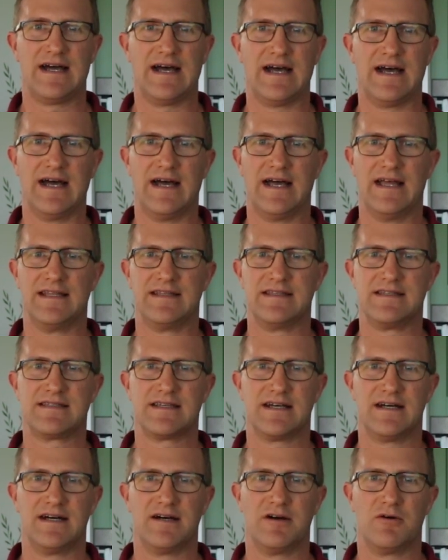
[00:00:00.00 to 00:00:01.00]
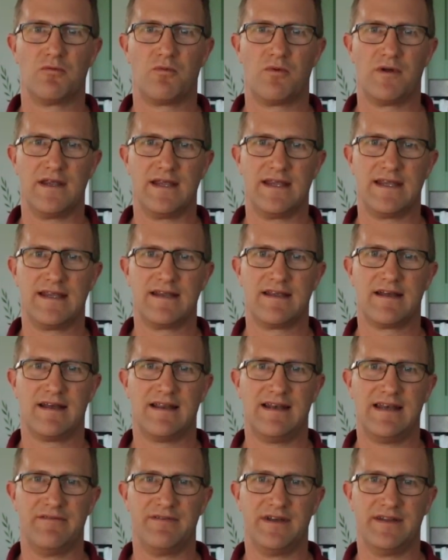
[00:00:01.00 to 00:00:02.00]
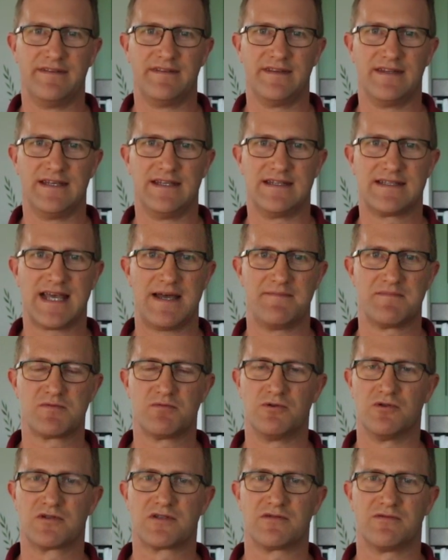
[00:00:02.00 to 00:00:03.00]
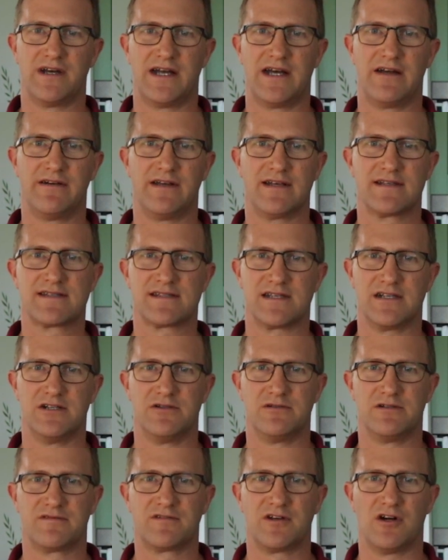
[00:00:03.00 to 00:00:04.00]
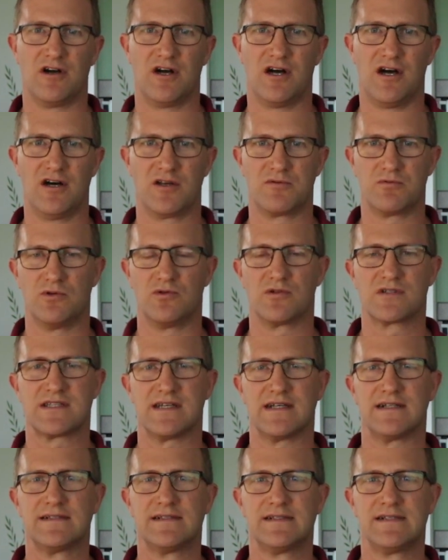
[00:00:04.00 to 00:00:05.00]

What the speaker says: and we live in the Thames water area, so we've got hard water.